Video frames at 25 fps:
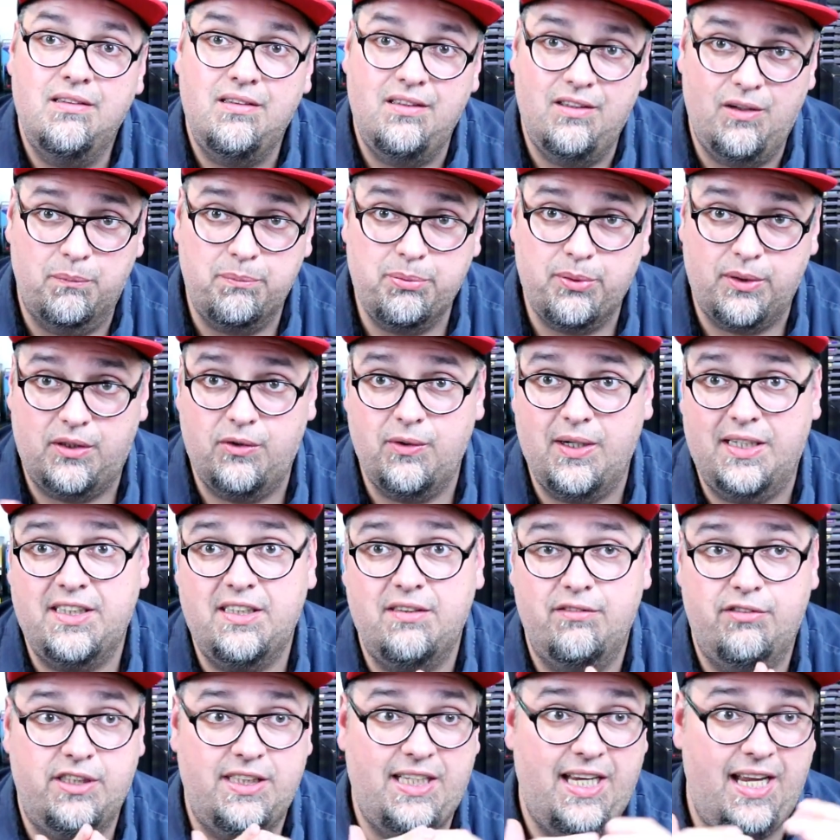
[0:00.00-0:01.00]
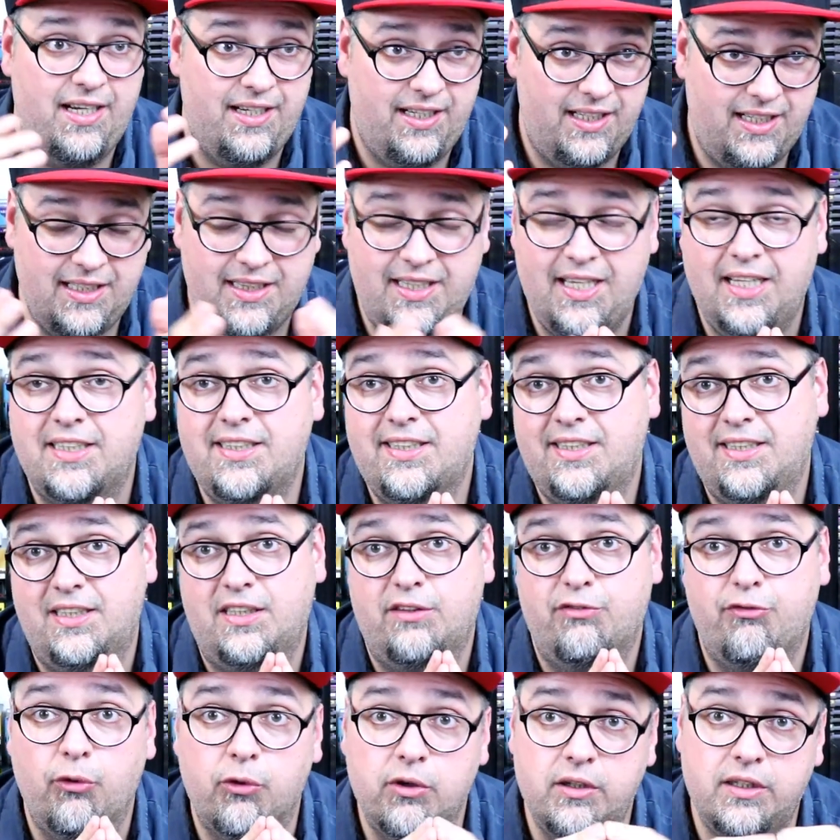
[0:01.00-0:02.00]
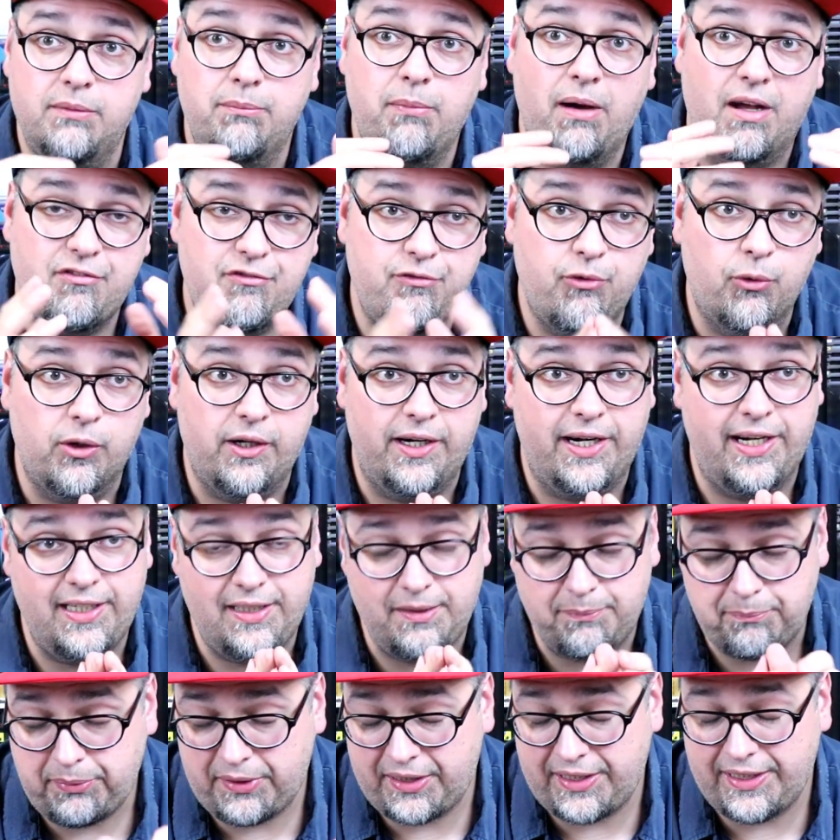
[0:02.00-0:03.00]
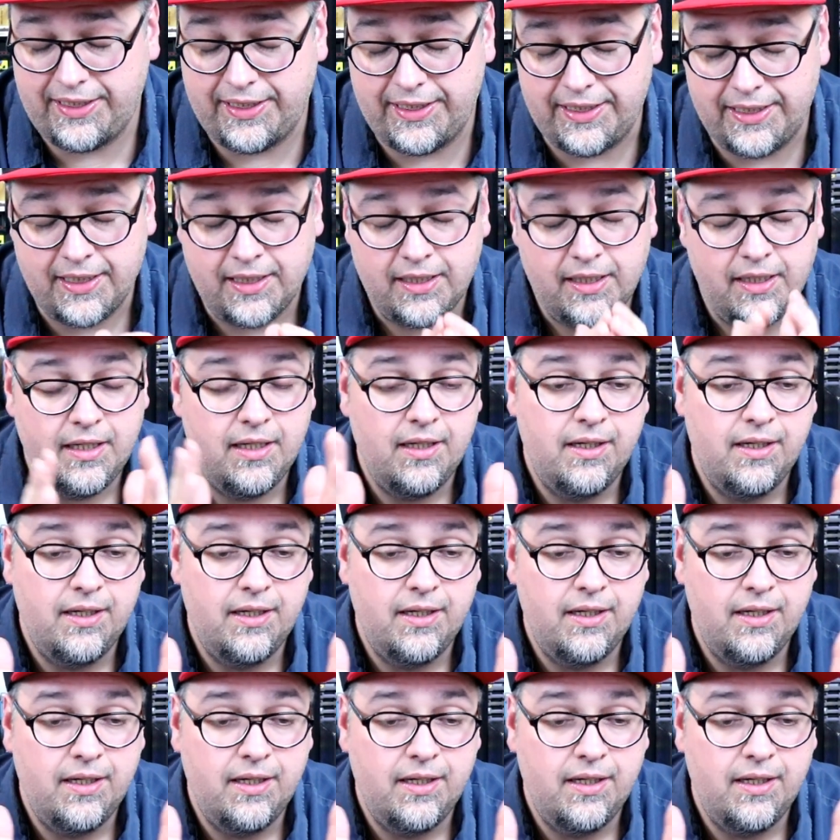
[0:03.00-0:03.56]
you know, progressive scan, to get that 640 by 480p.